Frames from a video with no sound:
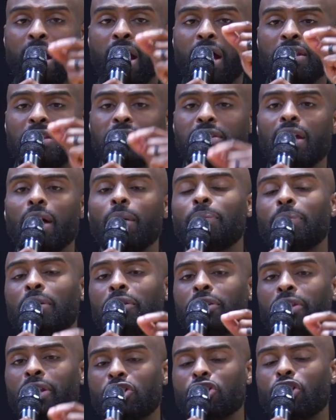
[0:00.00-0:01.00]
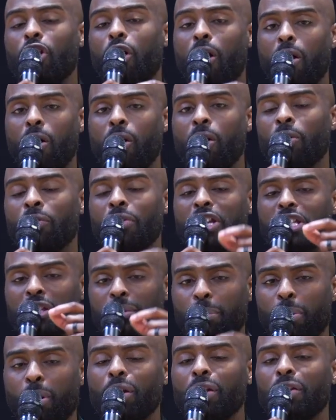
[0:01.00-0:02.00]
accepted this call, that's a
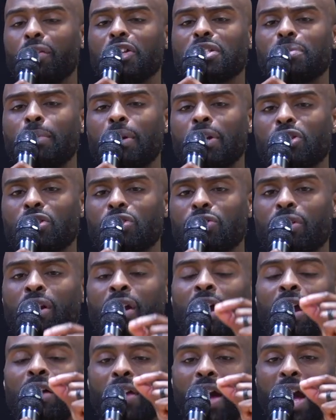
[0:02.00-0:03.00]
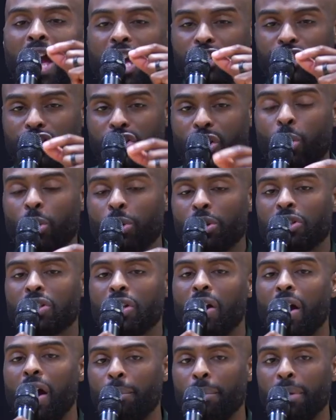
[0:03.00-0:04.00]
part of this ministry, that has sowed
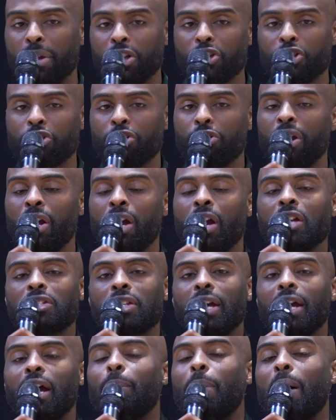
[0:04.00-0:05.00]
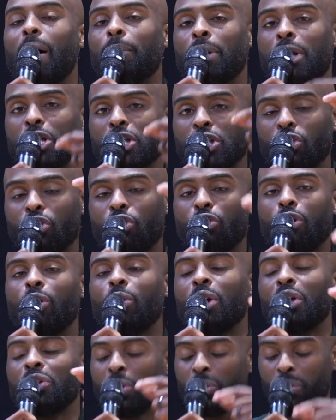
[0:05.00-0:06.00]
into our ministry to help our ministry grow
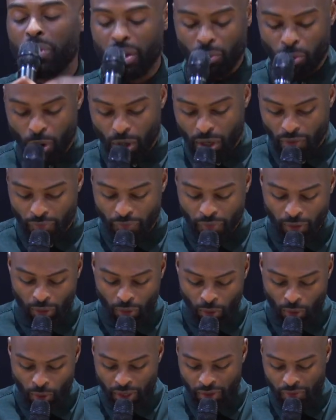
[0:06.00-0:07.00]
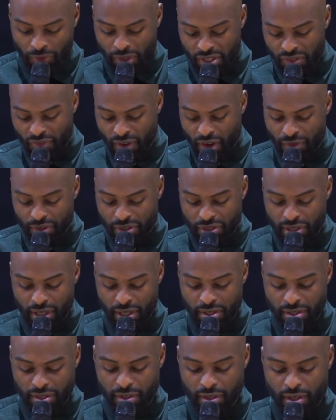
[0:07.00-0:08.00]
and do the work of the Lord in this very
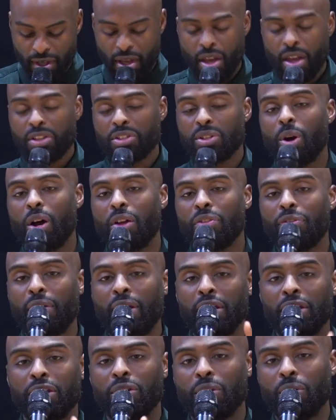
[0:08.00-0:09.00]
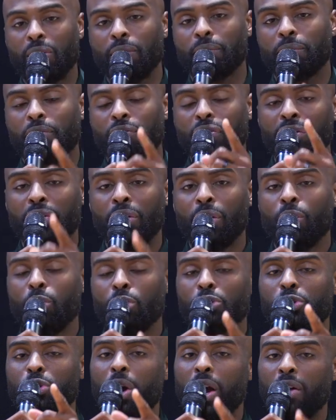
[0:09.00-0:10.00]
season. So I thank you for
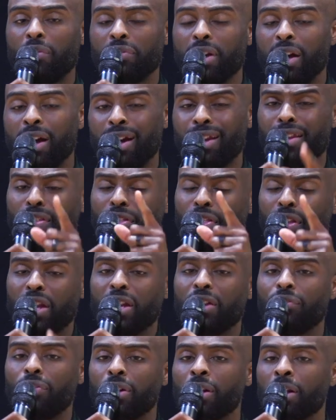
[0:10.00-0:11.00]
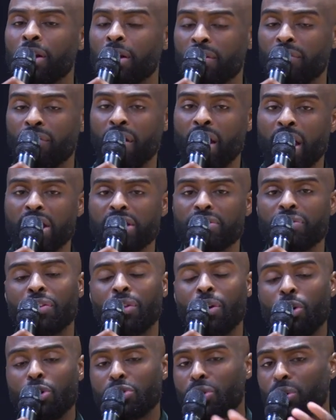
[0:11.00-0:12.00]
those who have done, and thank you for it in advance for
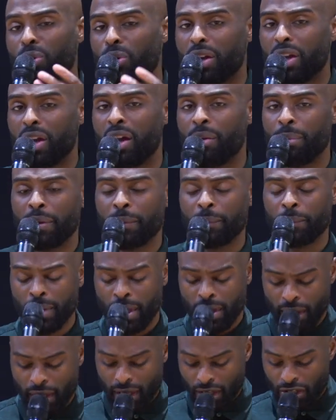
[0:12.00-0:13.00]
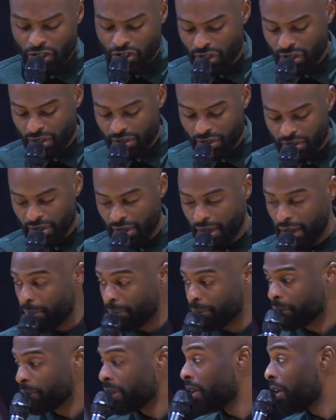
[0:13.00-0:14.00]
those who are coming. In Jesus' name,
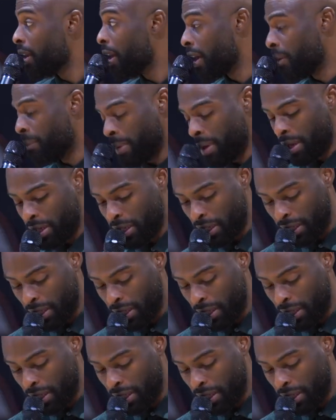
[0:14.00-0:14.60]
amen and